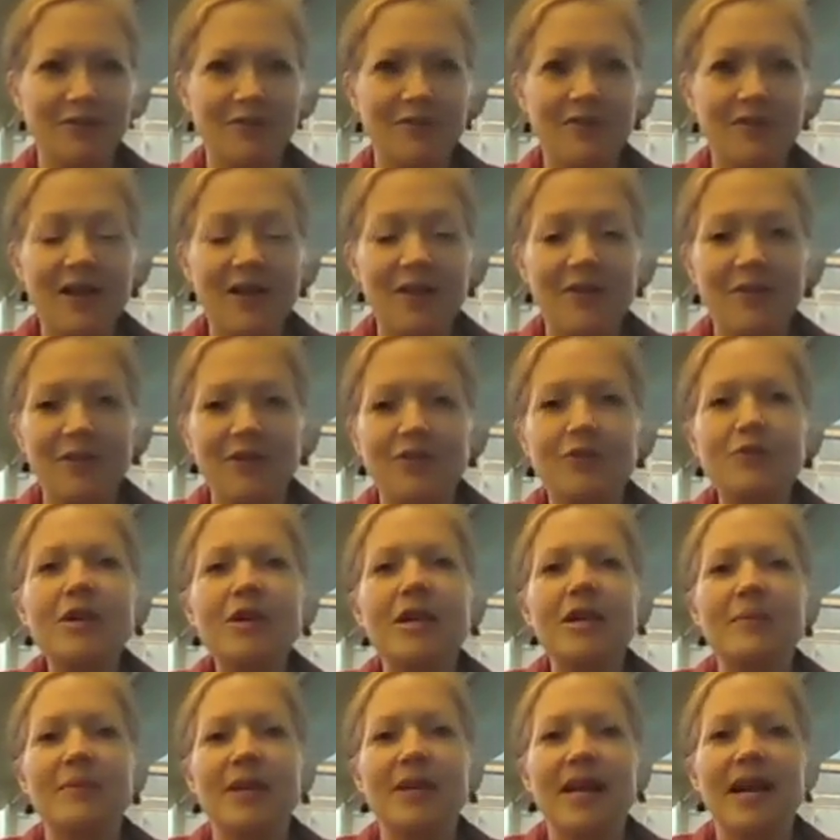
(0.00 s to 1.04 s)
follow the
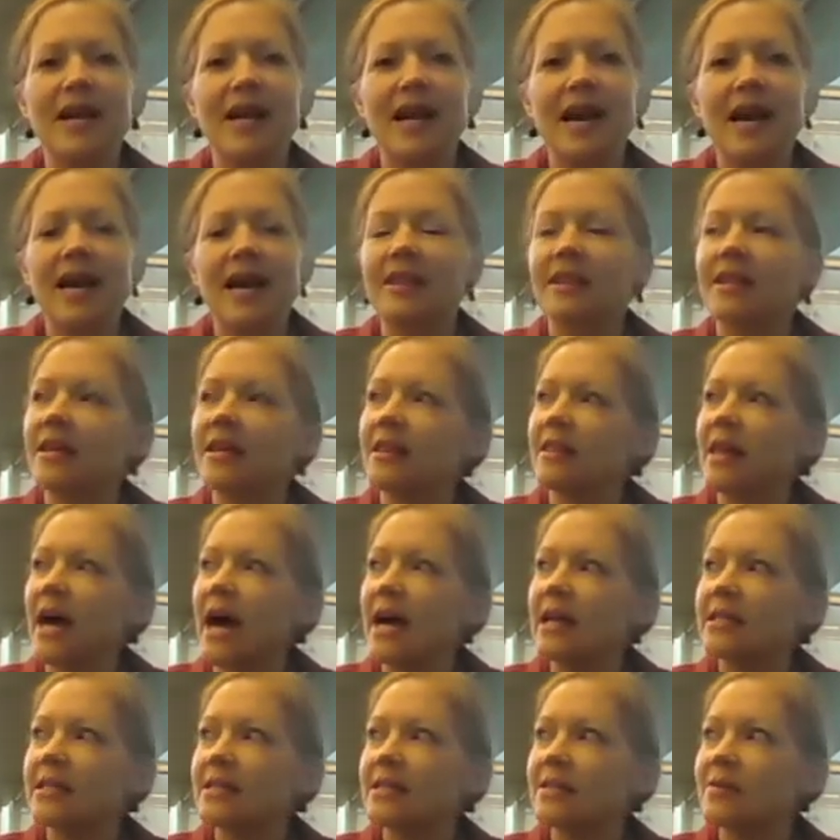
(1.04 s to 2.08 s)
dream. And I think
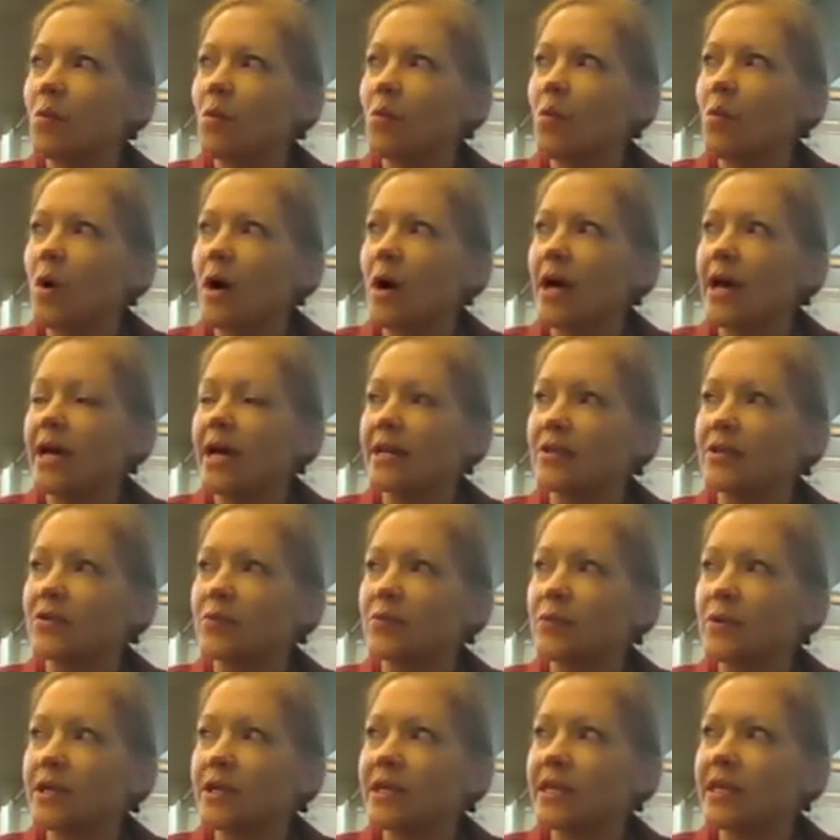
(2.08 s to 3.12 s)
that's what has
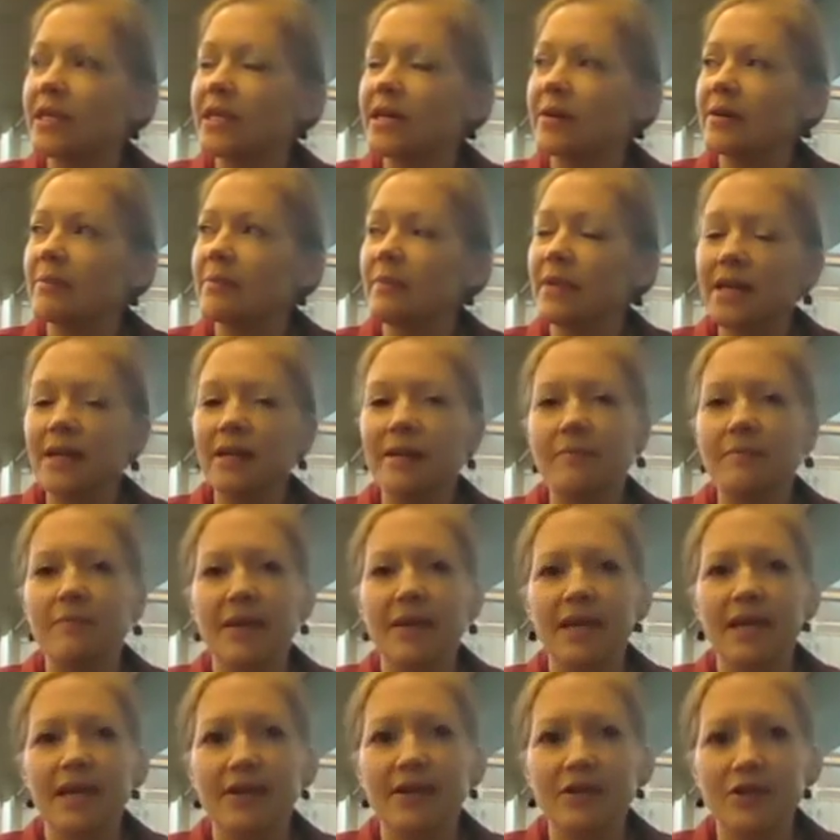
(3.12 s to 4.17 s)
really committed
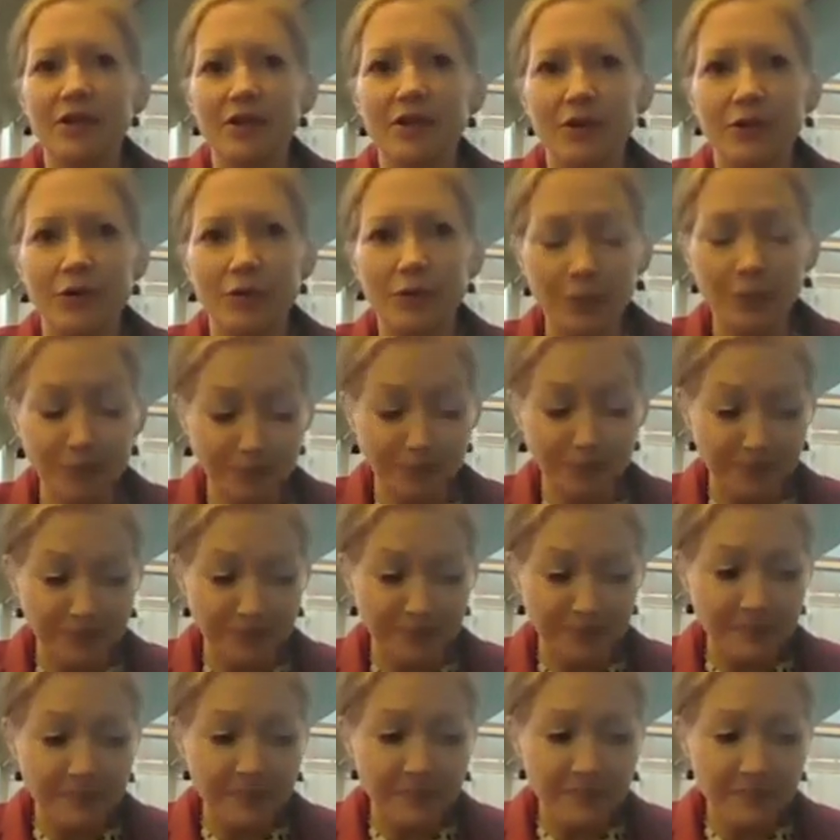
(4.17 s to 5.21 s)
me to
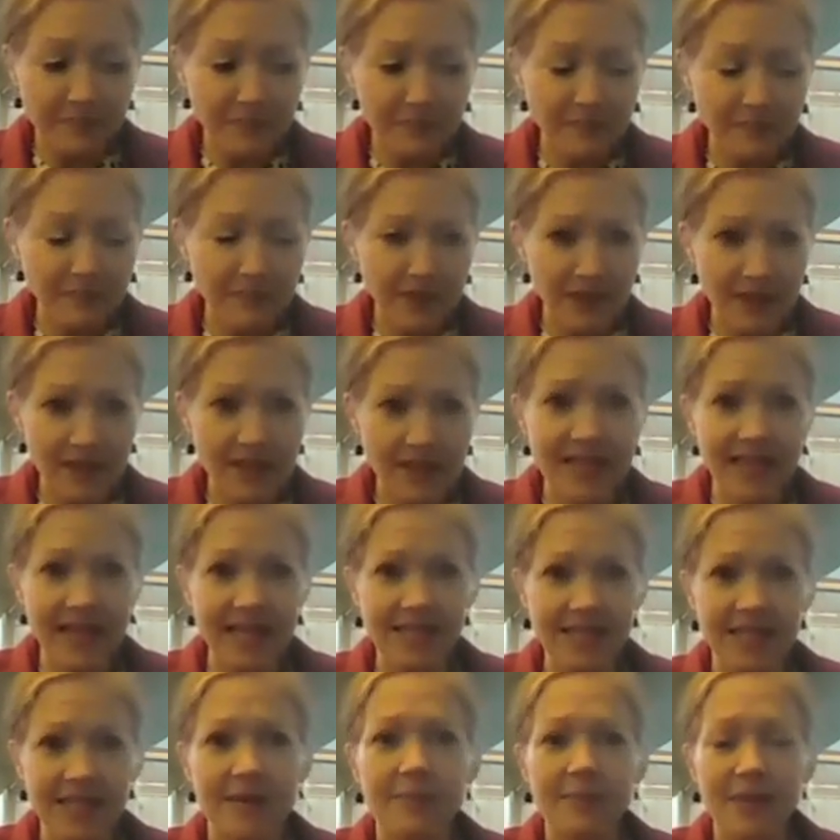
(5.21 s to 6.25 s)

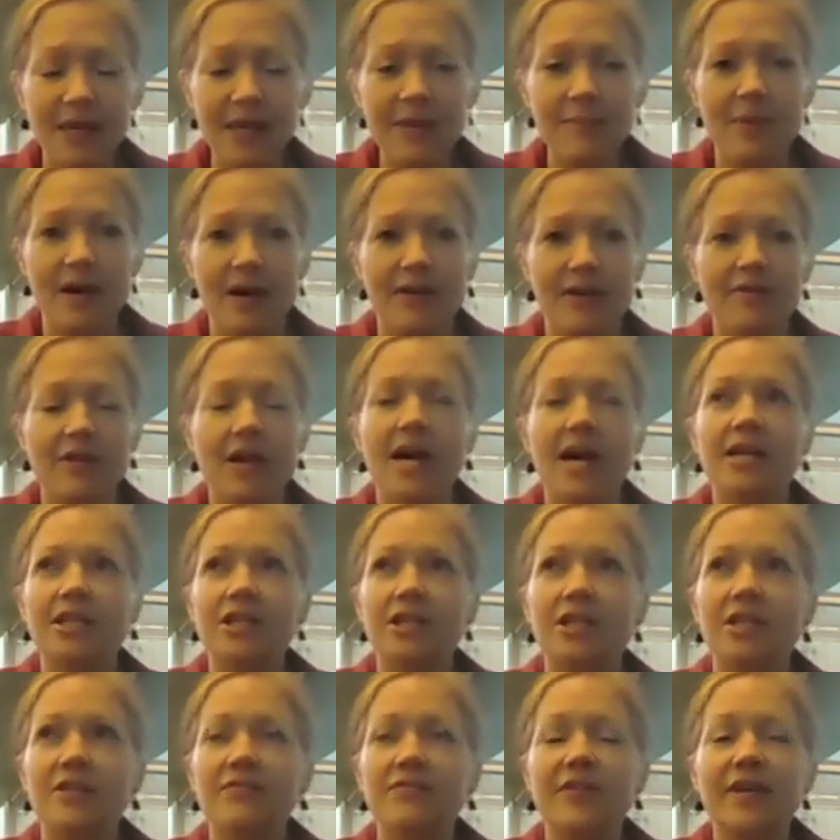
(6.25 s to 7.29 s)
dance at Pima. I
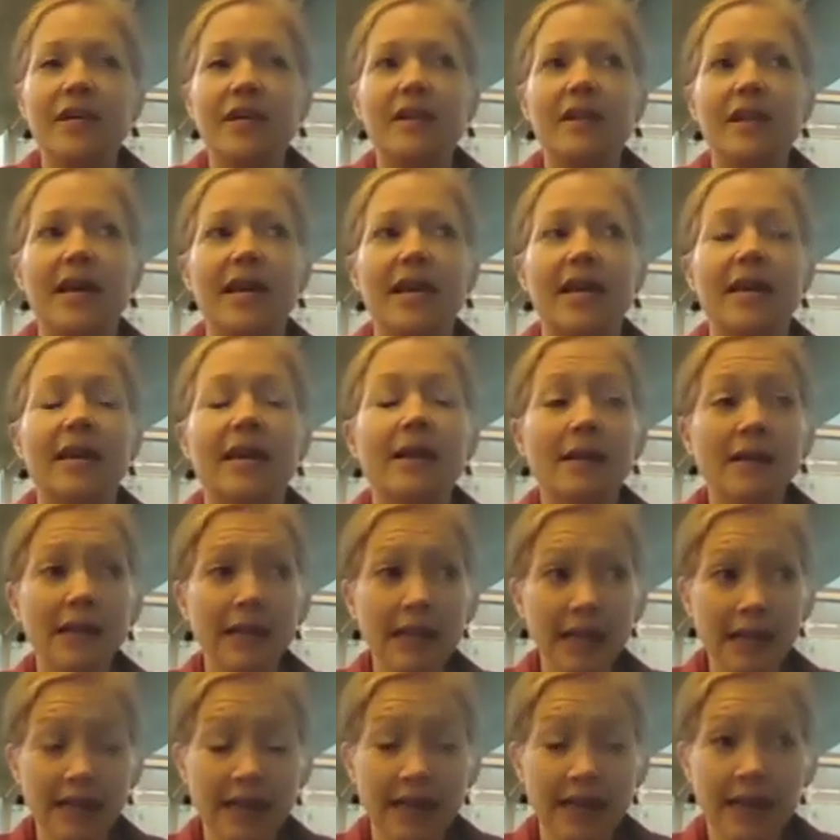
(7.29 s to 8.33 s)
just feel like
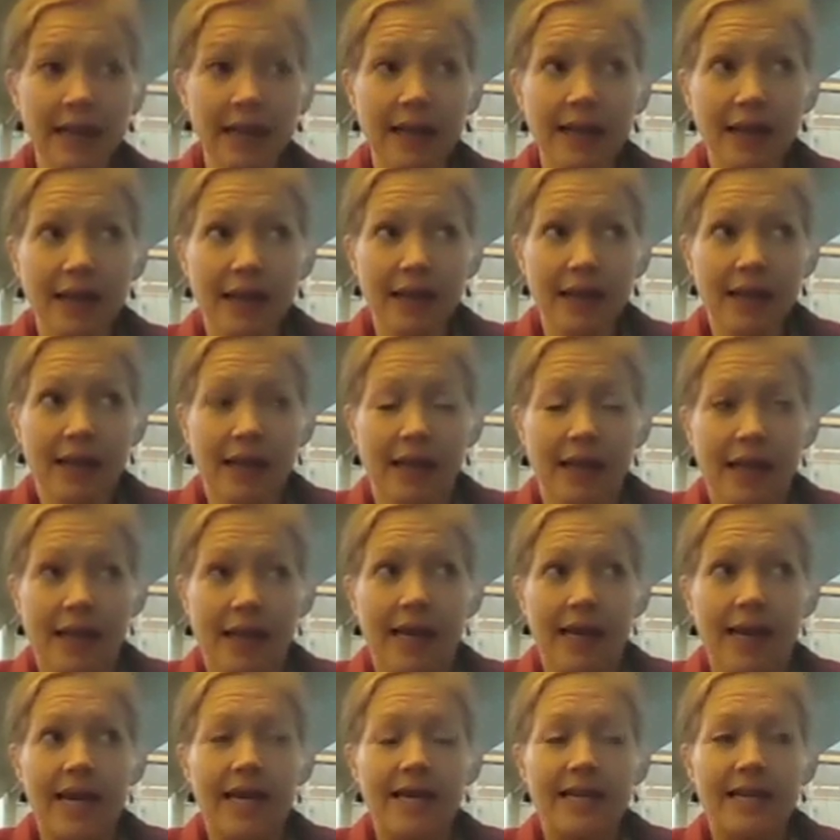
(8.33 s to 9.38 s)

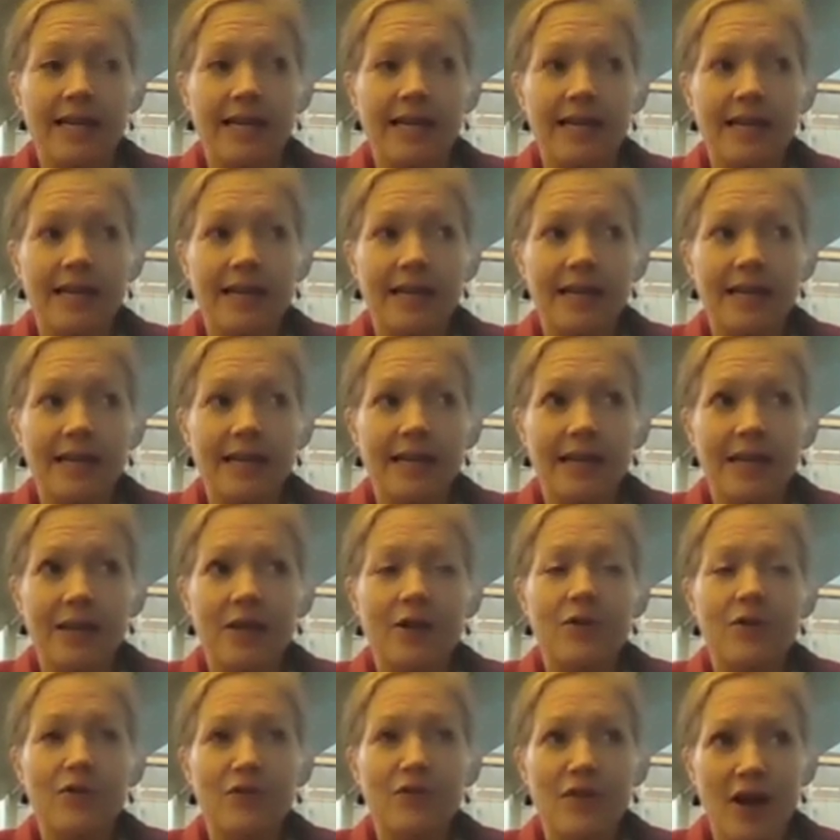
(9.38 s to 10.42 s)
it, you
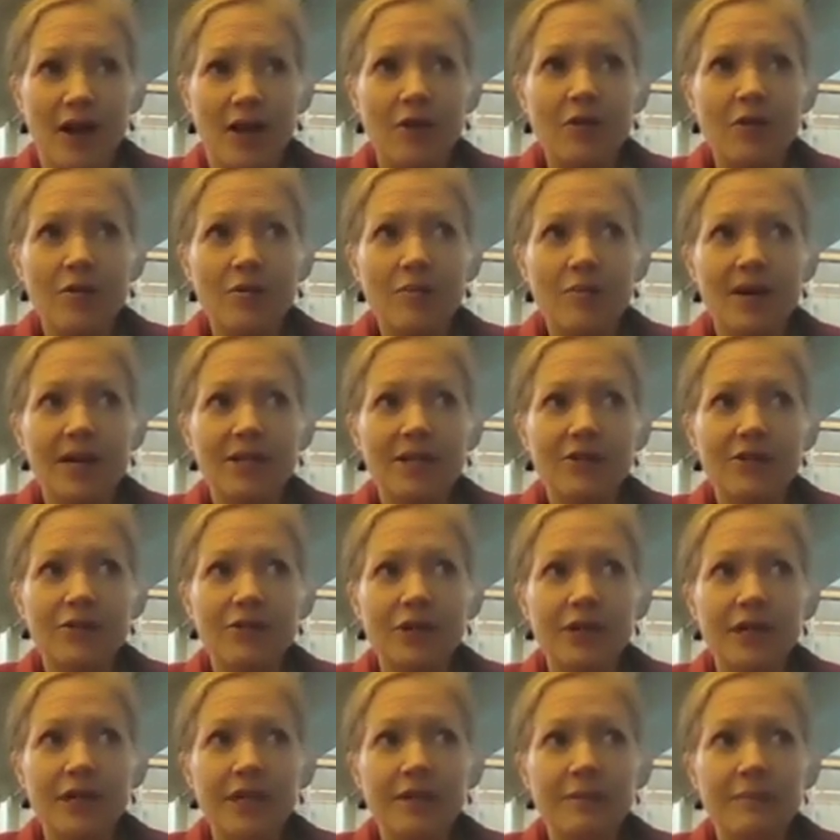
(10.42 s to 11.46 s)
know, following my
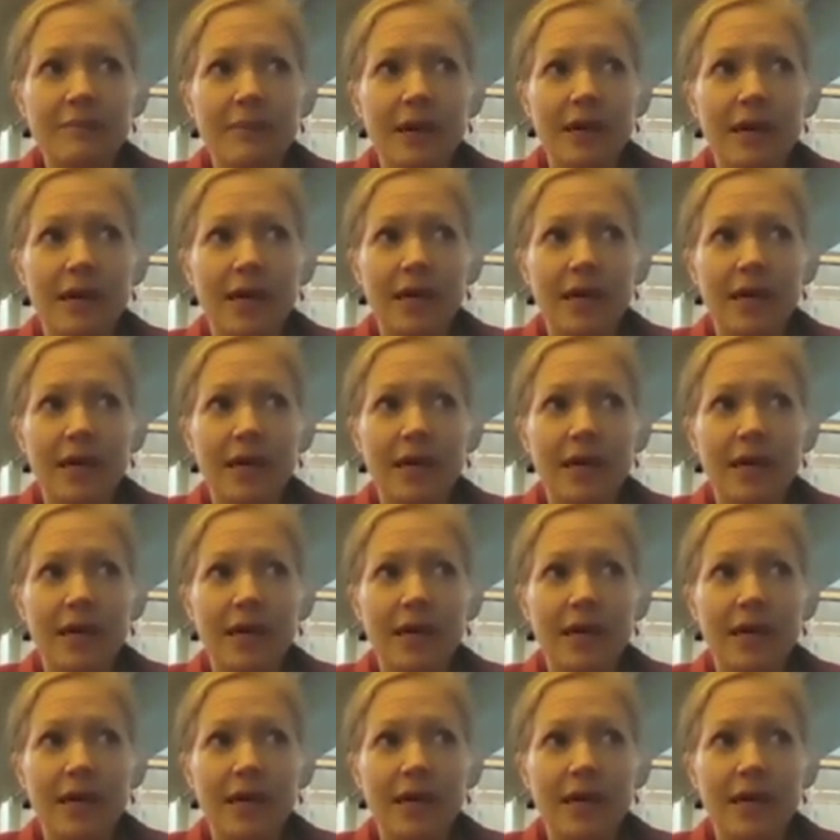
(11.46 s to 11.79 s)
dream